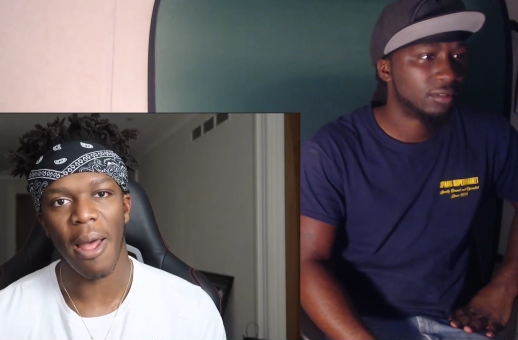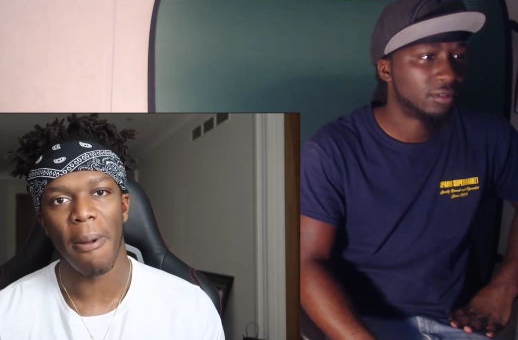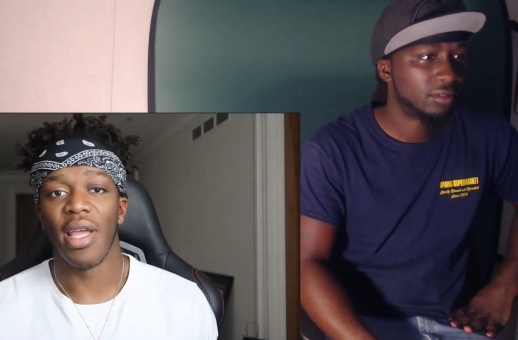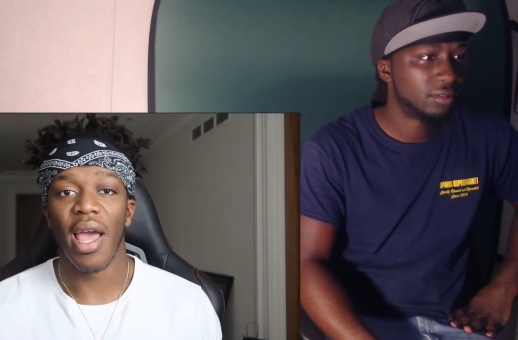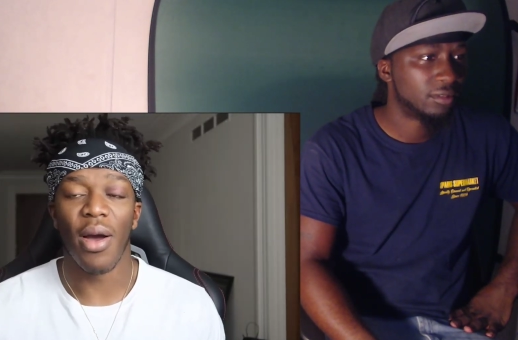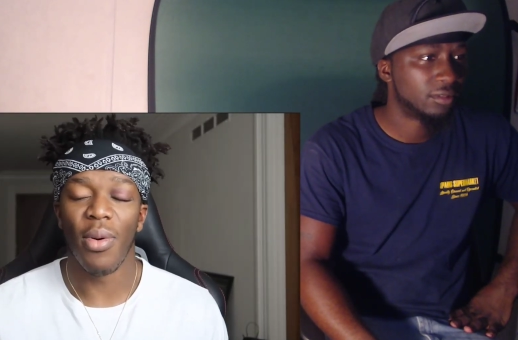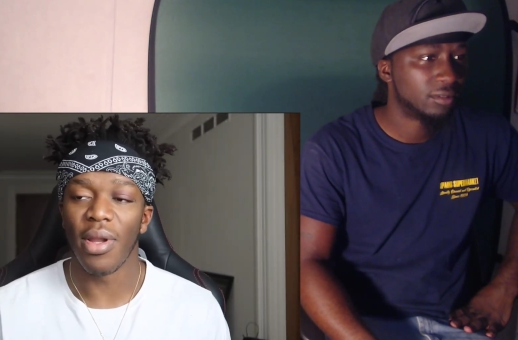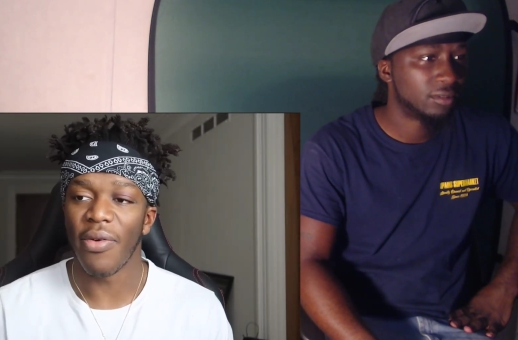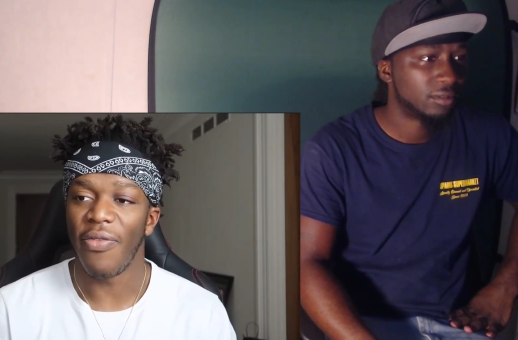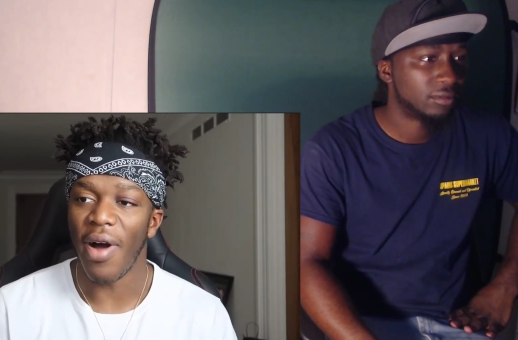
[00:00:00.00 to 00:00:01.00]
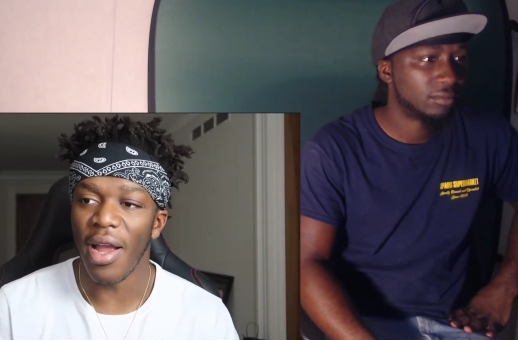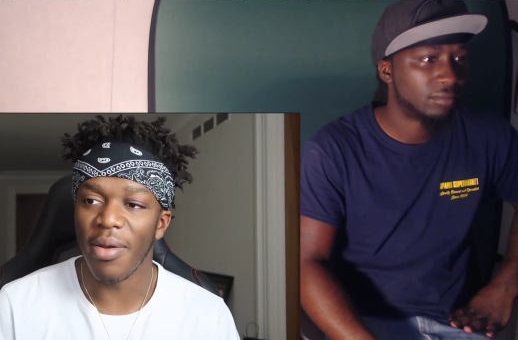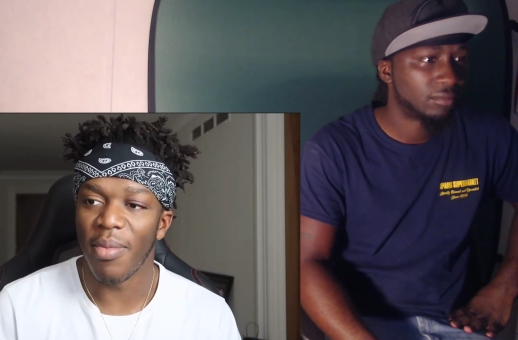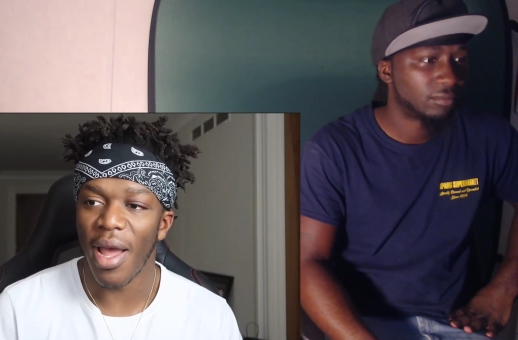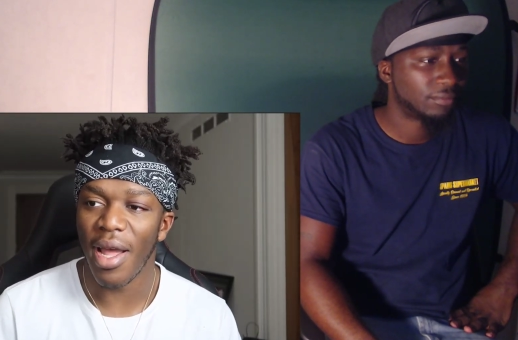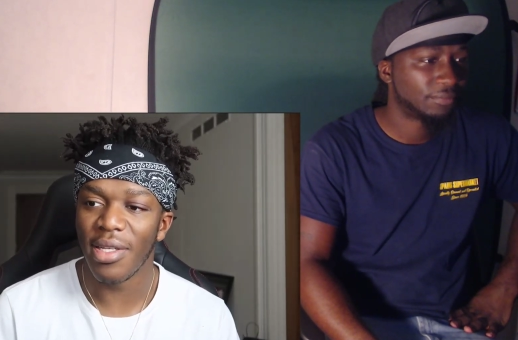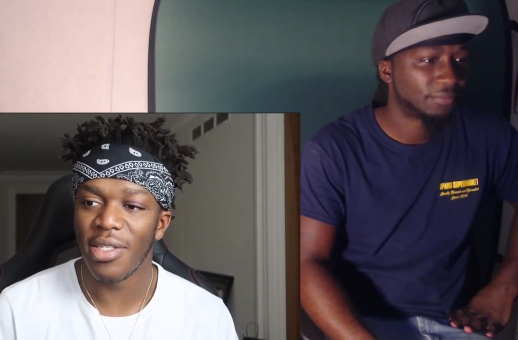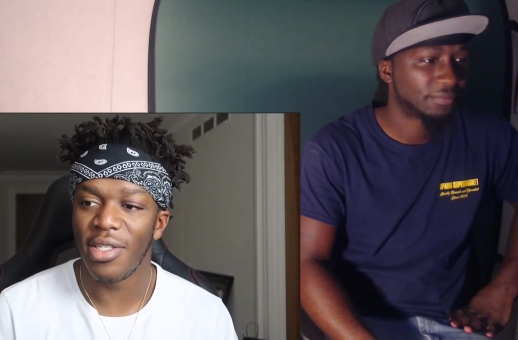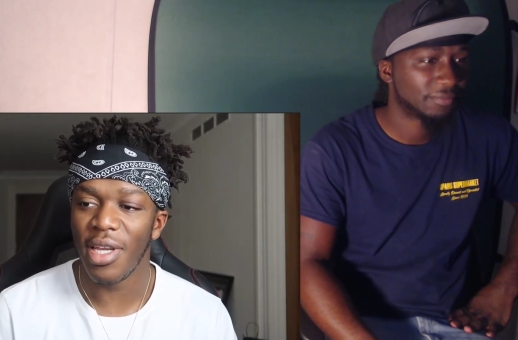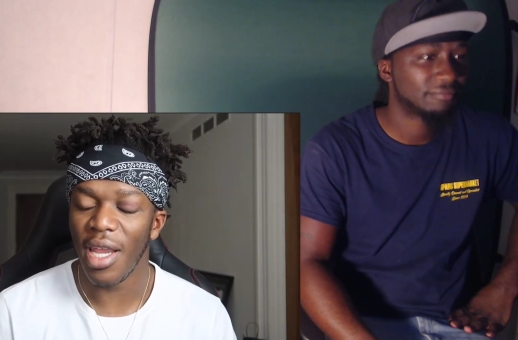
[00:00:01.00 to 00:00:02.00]
Speaker 1: And yeah, what a fight, man.
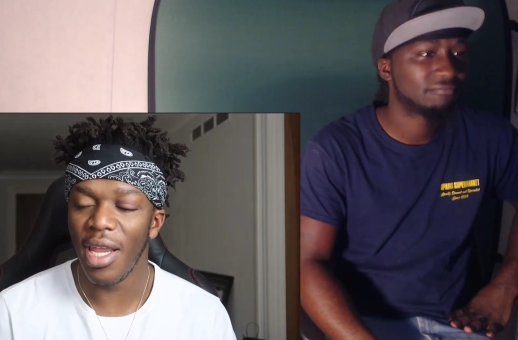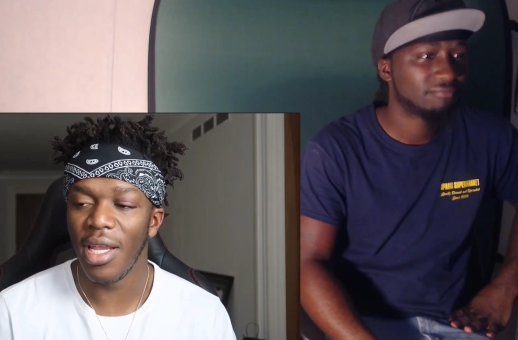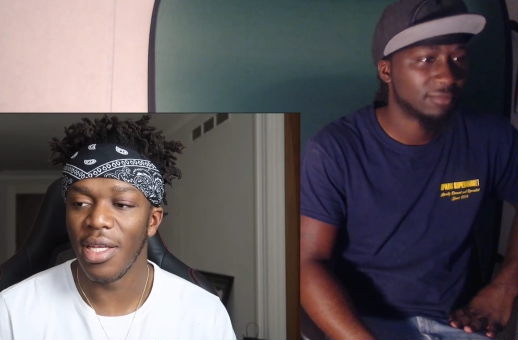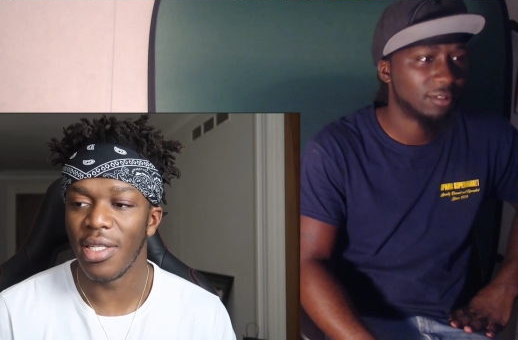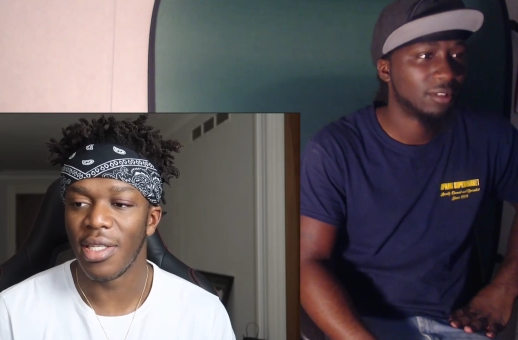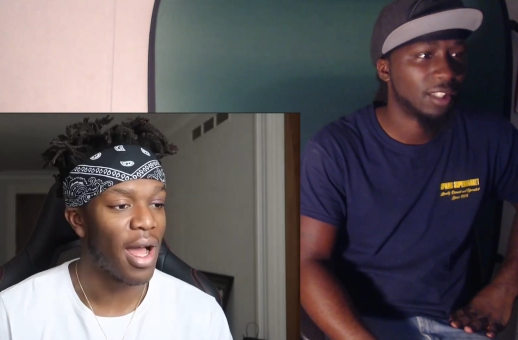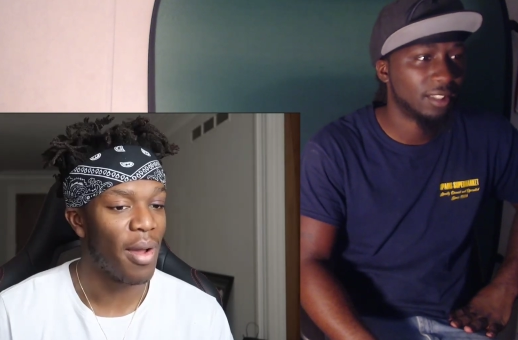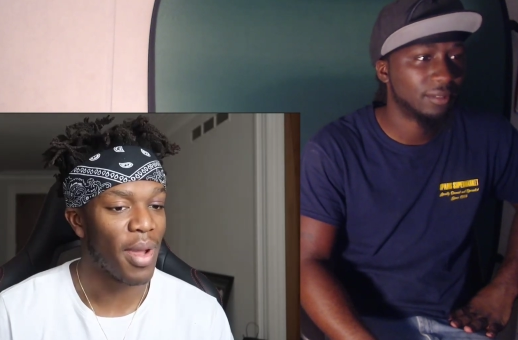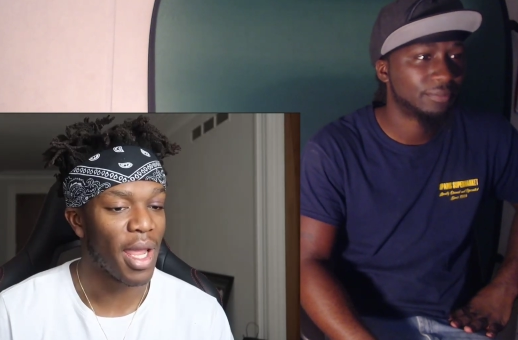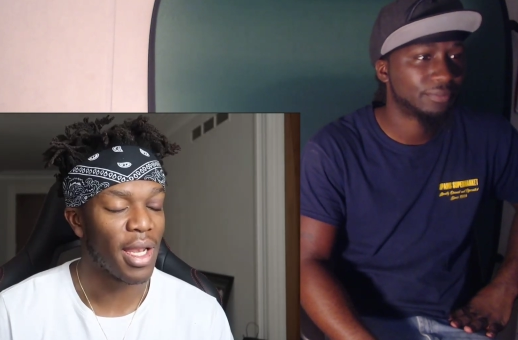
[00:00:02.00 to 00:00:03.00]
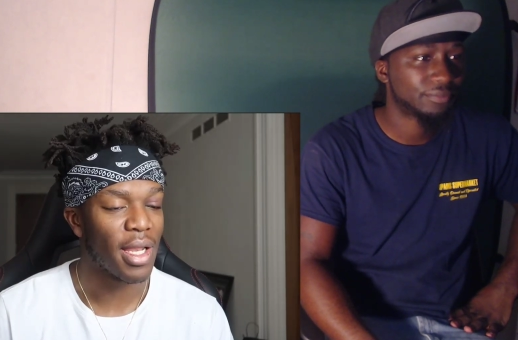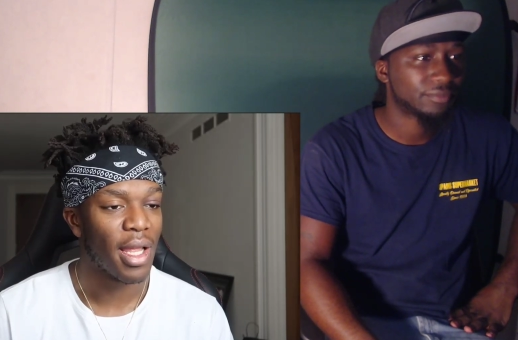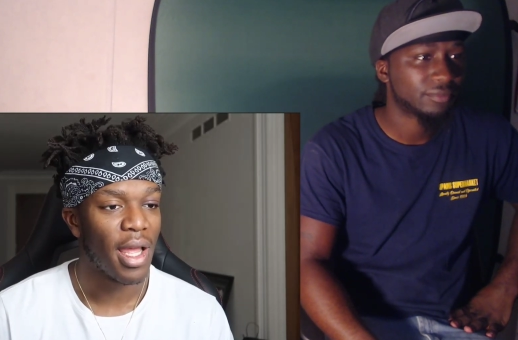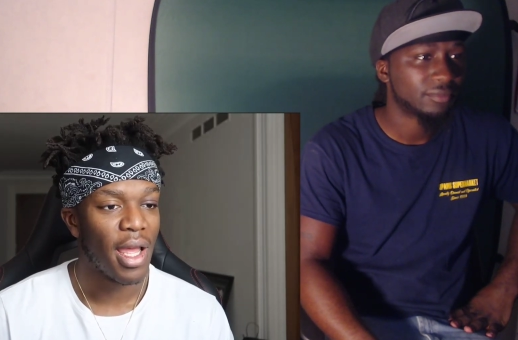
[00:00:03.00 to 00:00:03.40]
Jeez. Okay. I mean,